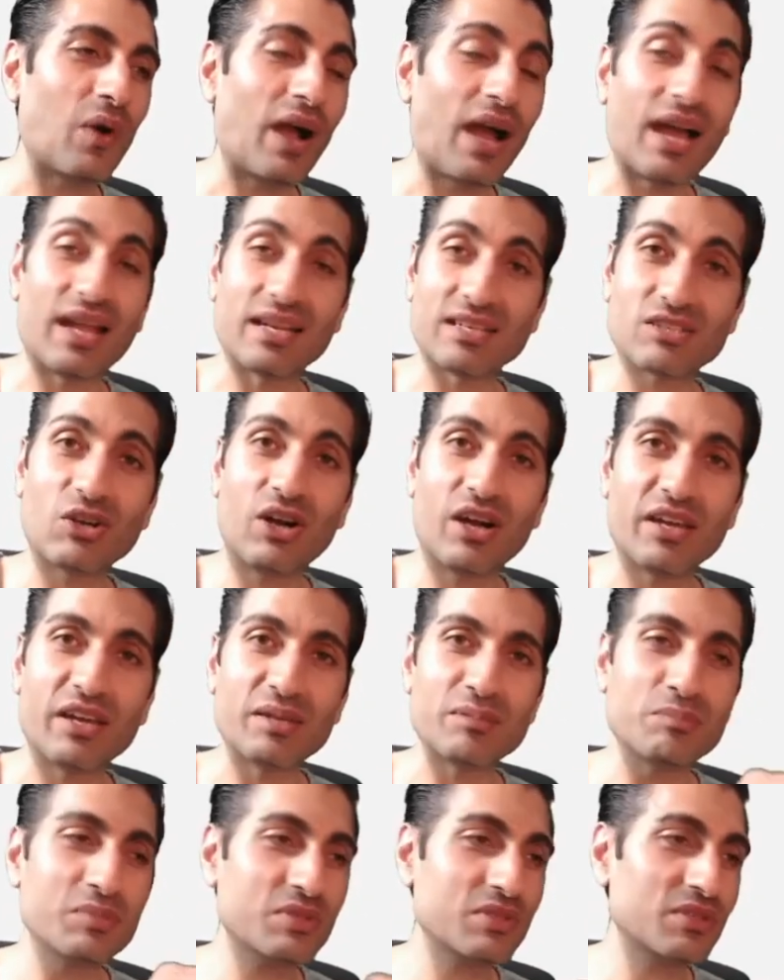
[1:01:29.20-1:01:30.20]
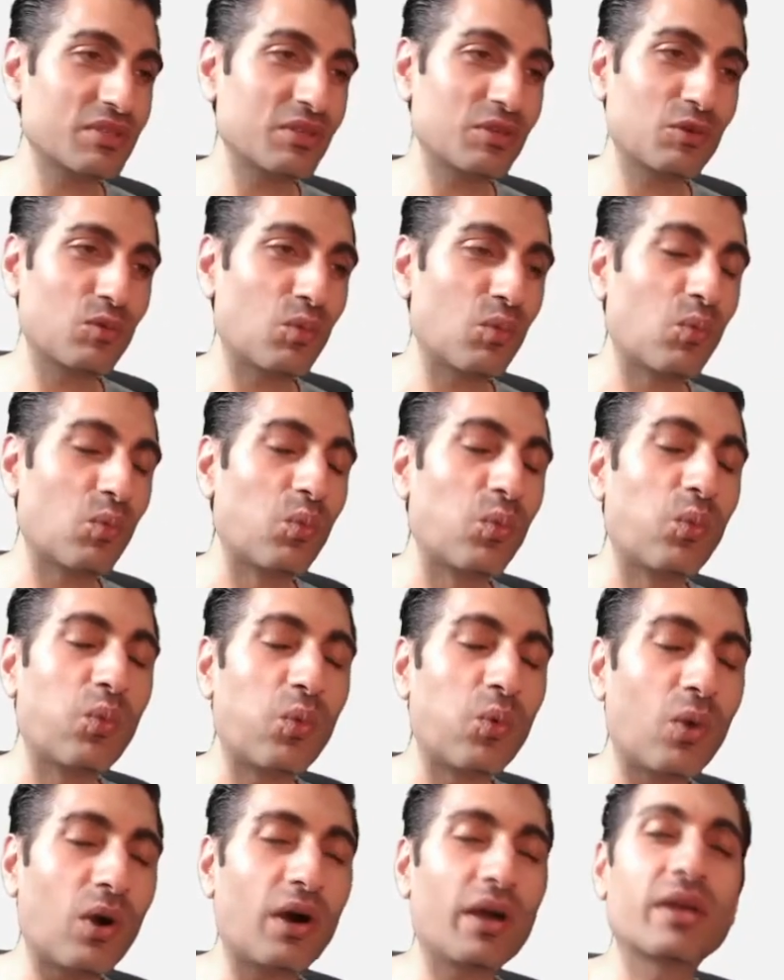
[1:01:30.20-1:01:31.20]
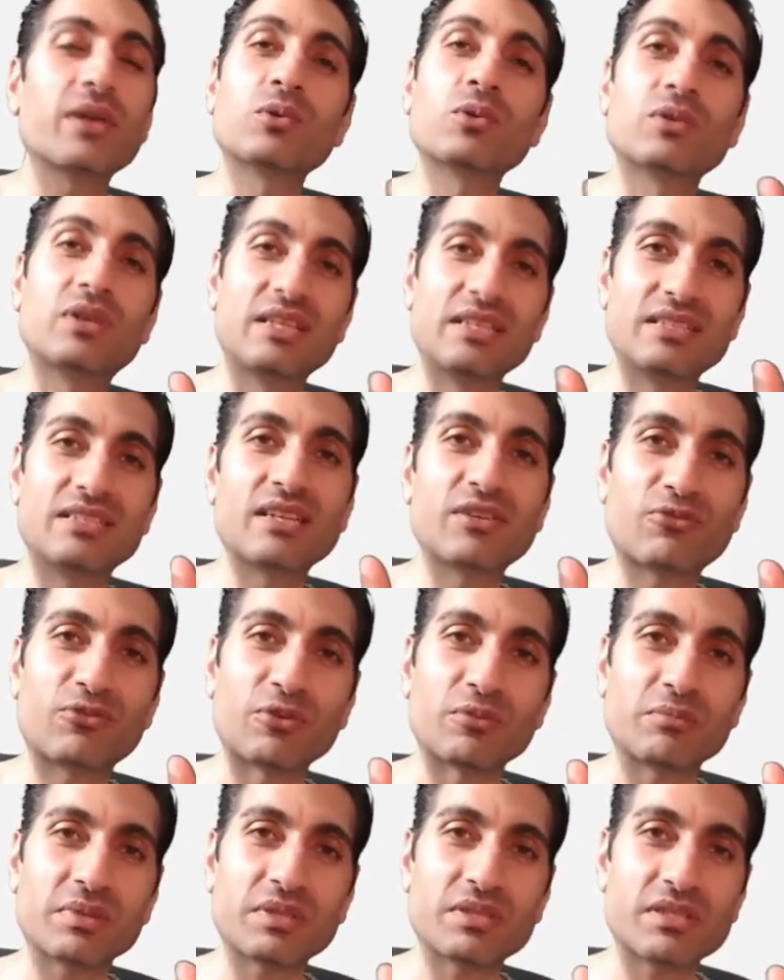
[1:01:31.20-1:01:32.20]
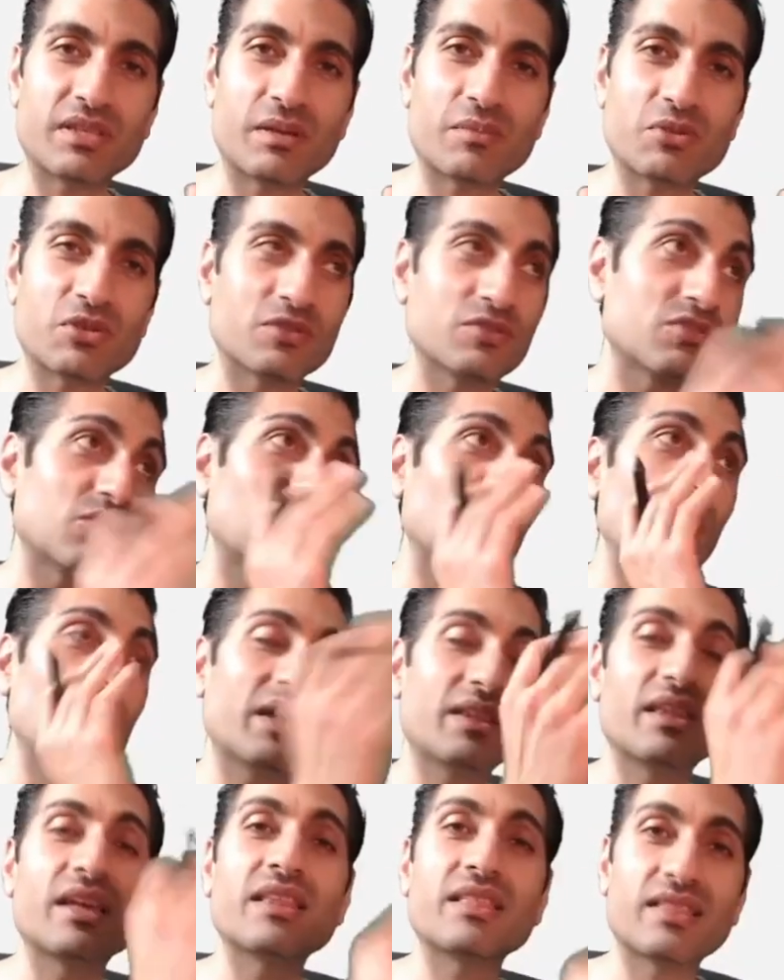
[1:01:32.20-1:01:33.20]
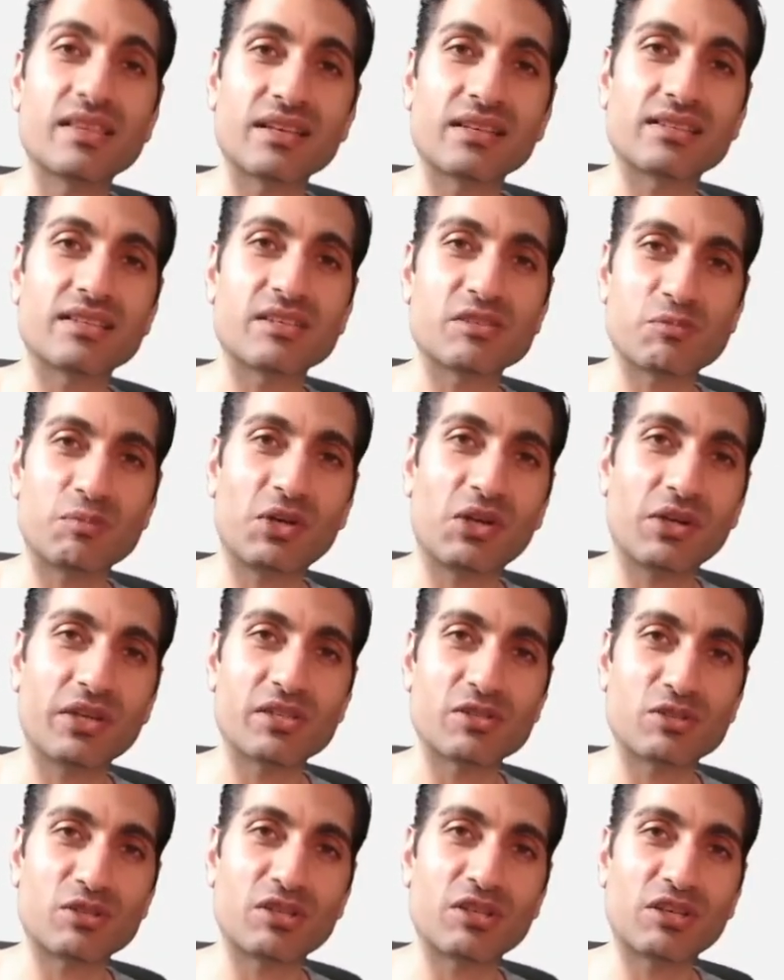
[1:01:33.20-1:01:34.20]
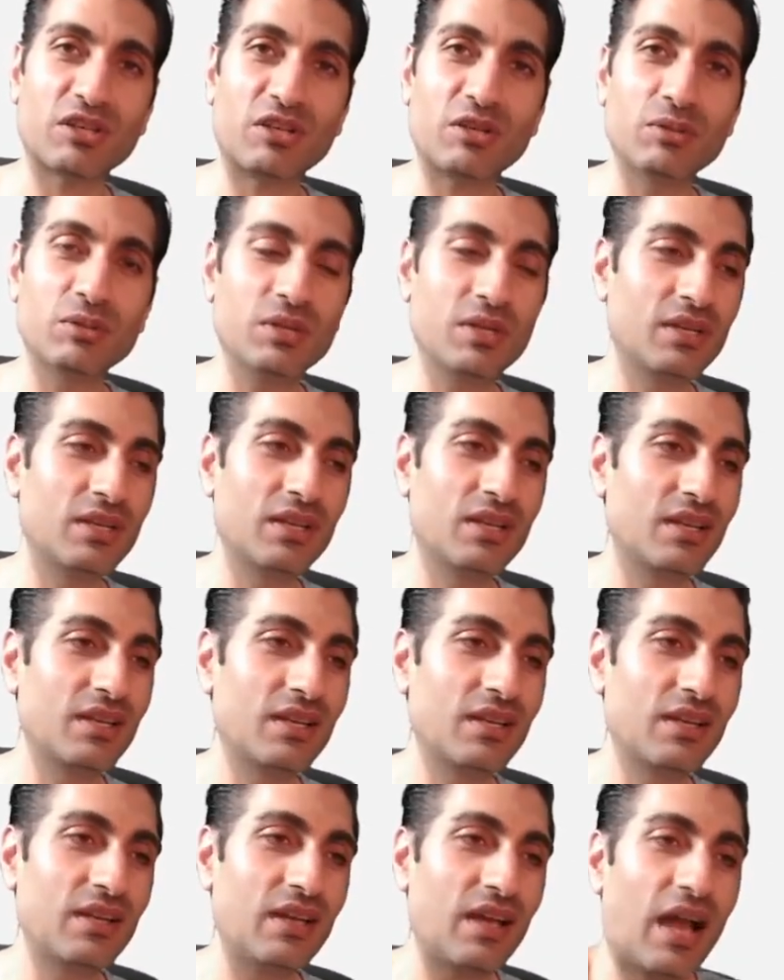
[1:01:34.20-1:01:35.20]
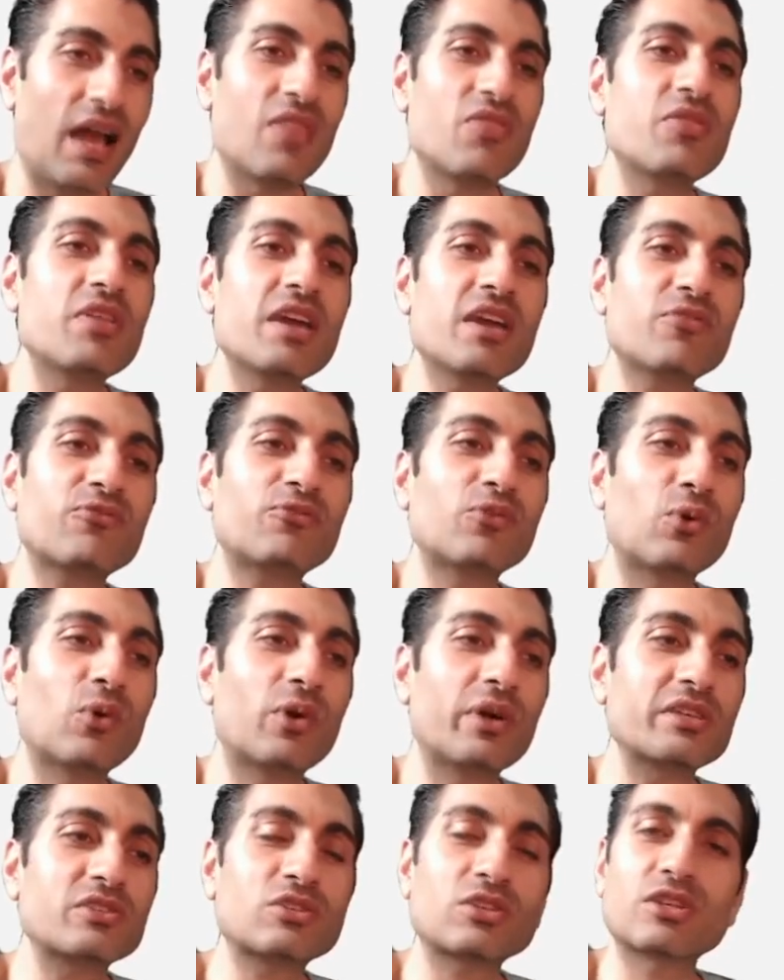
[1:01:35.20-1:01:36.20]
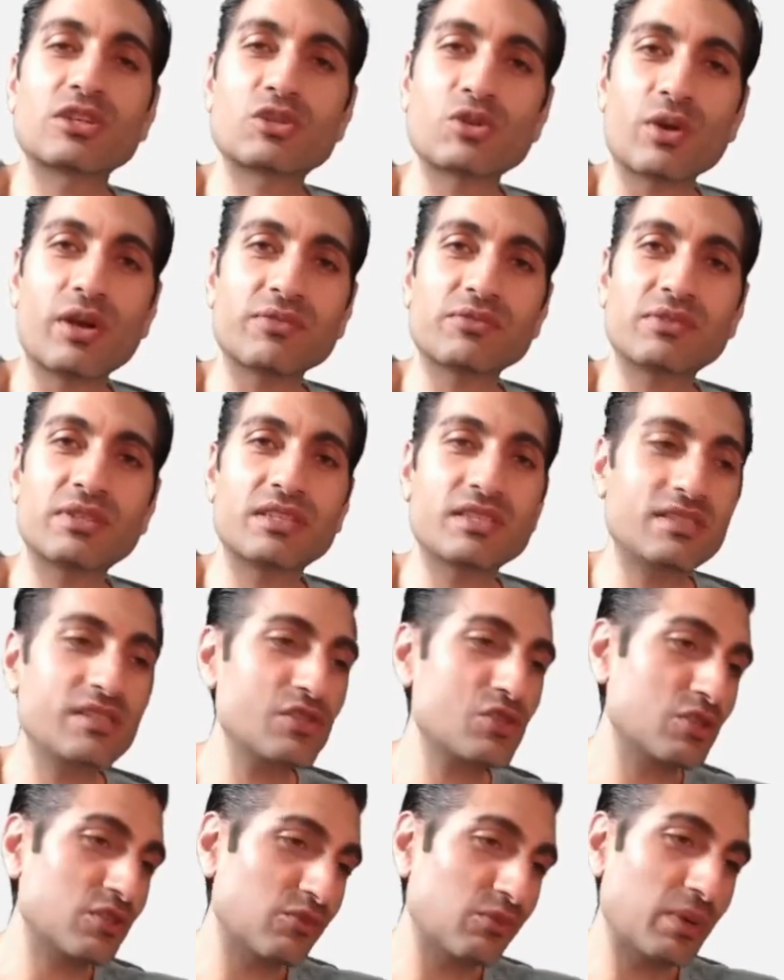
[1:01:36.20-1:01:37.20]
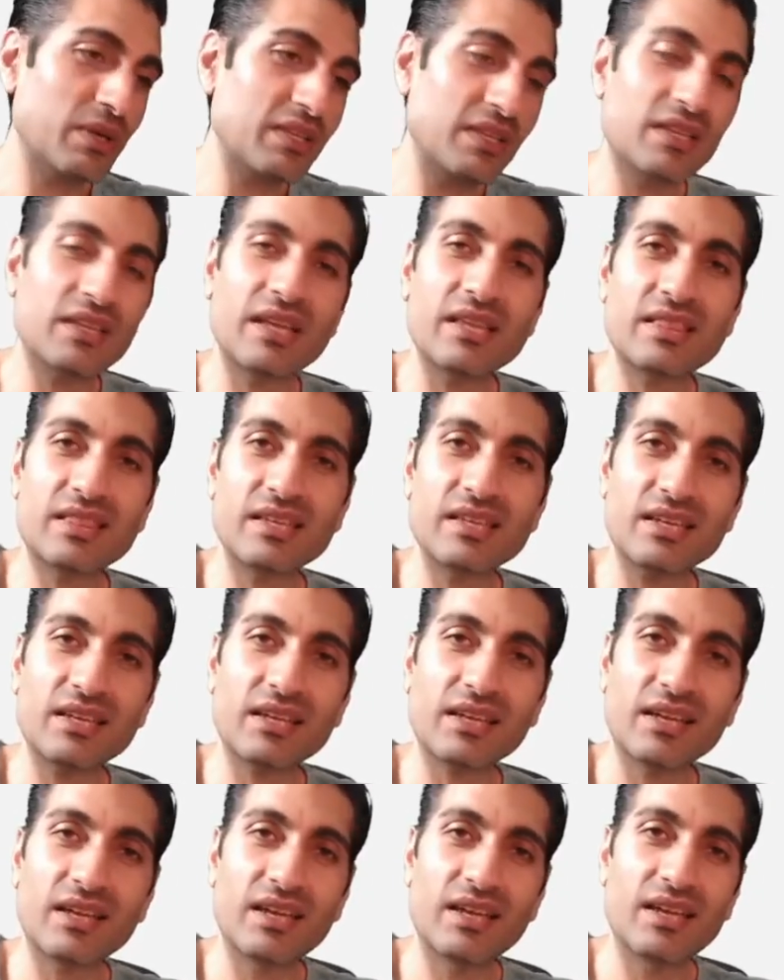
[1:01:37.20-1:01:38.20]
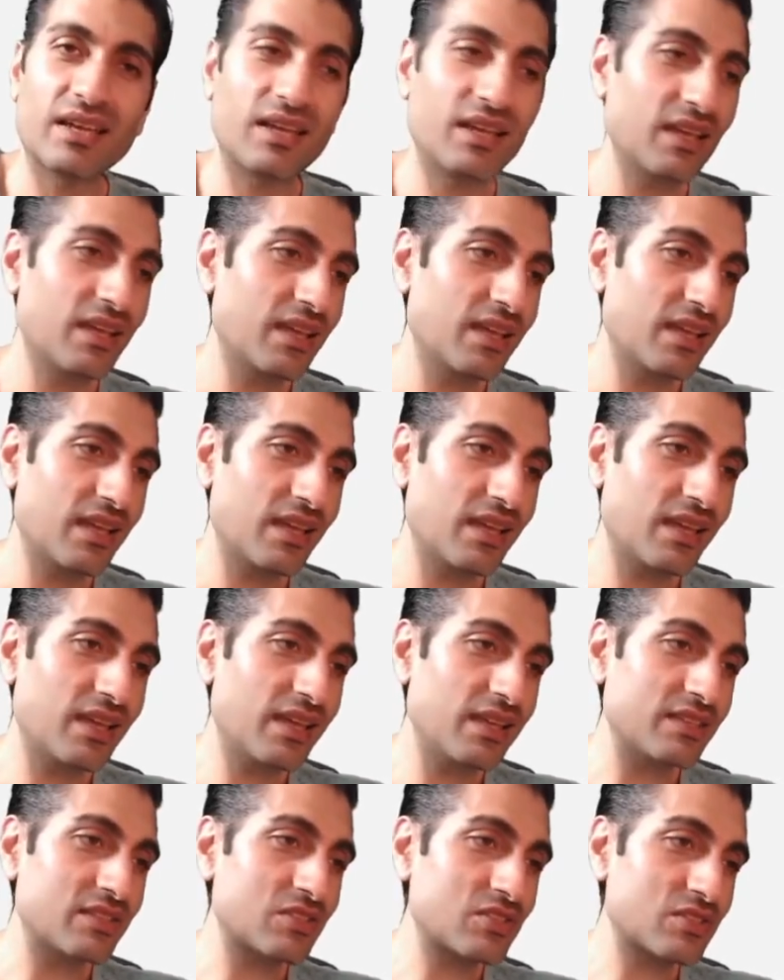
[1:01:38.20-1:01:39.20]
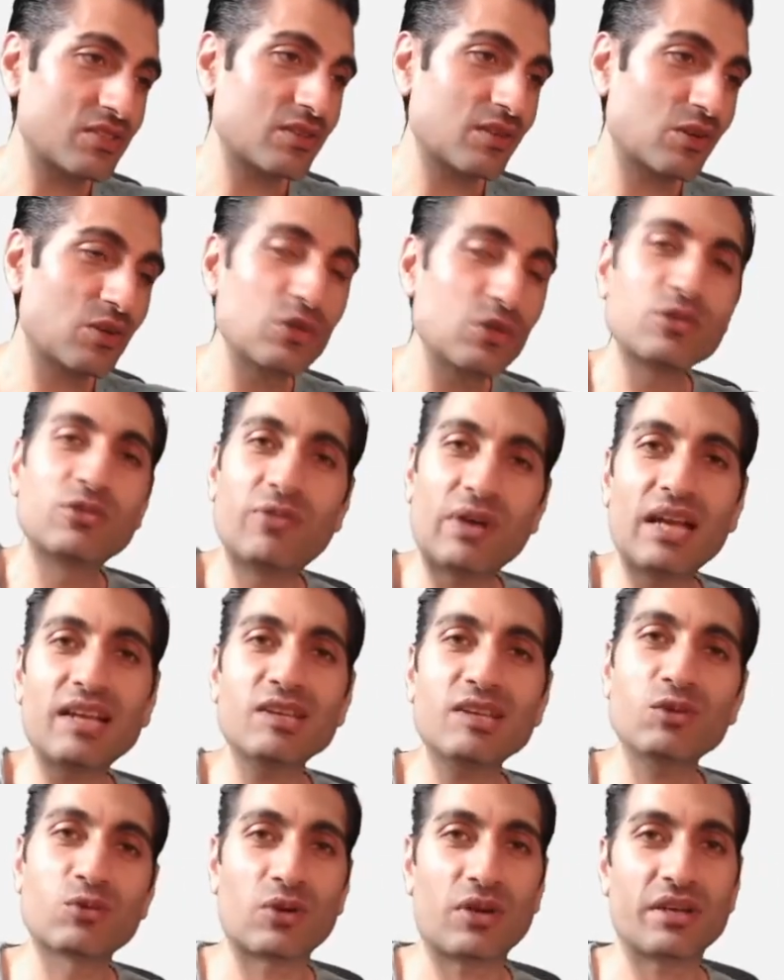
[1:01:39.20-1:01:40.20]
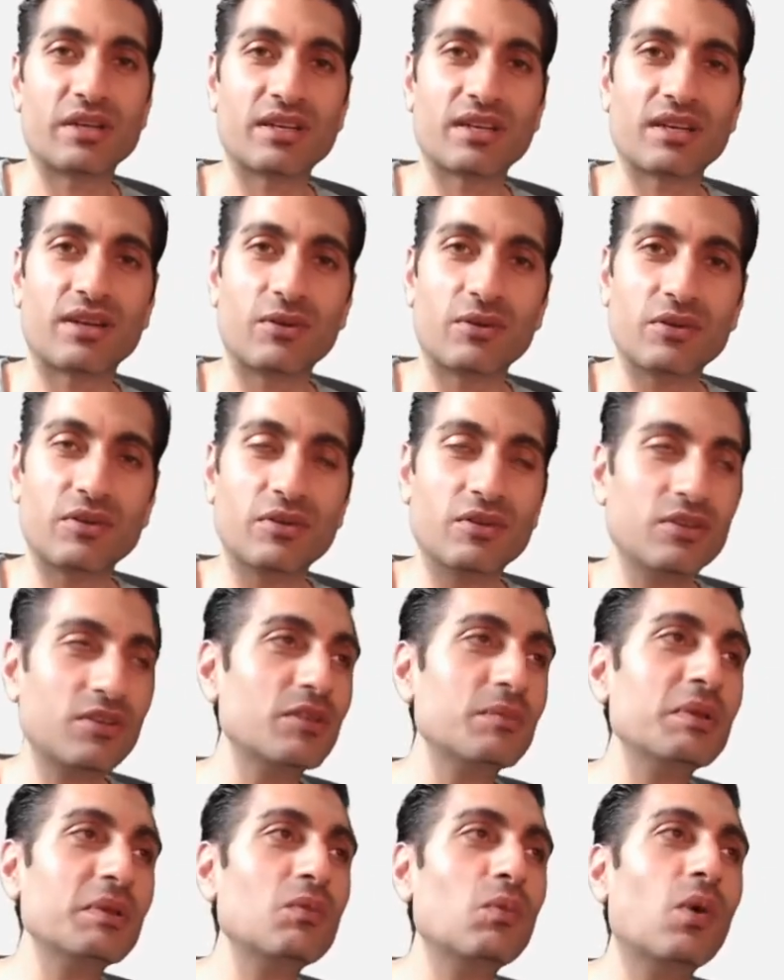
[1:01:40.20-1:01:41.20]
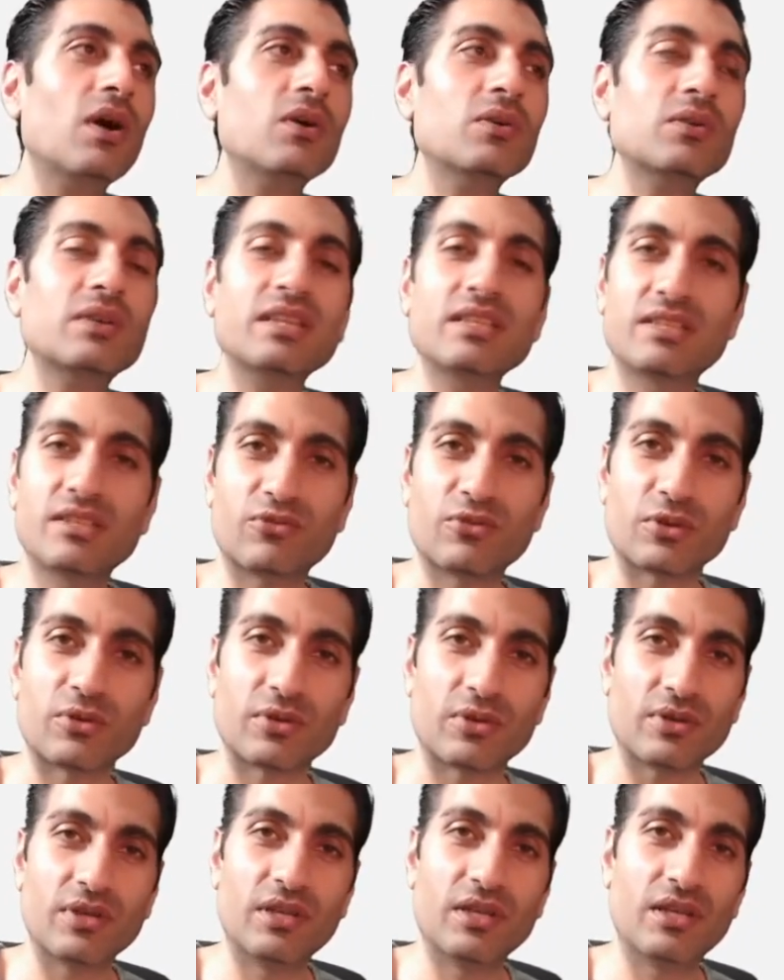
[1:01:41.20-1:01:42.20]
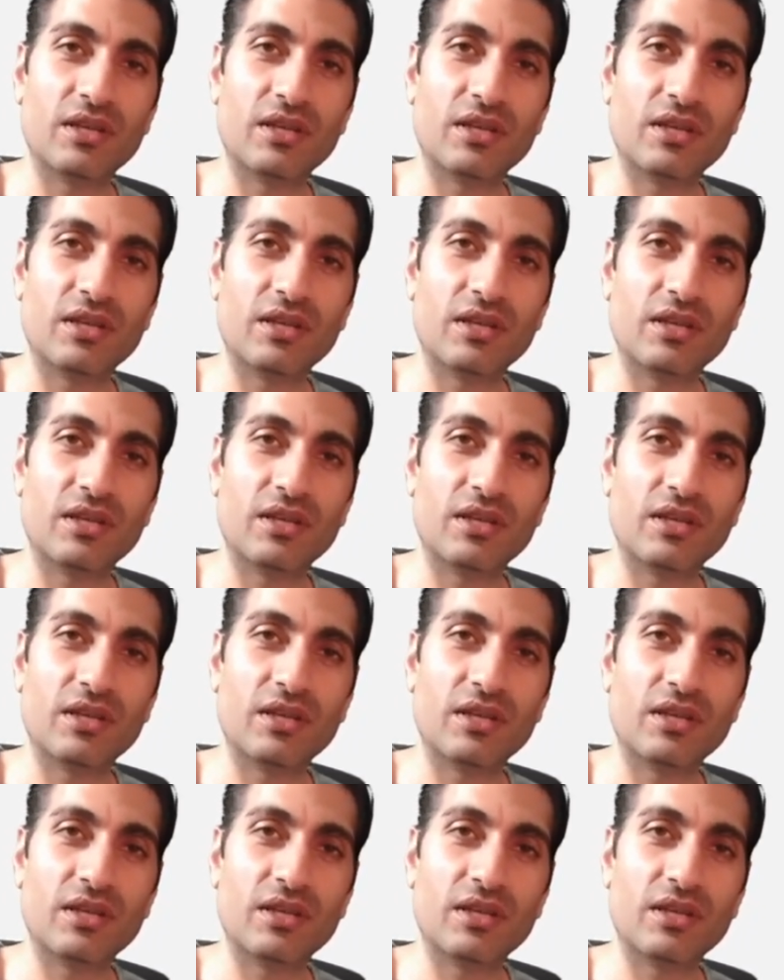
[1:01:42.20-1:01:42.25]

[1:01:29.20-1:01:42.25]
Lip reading: at times, wildly different perceptions of where they think this market's going to go. And therefore, it's going to drive the decision of whether they think it's good value right now. It's going to be wildly different.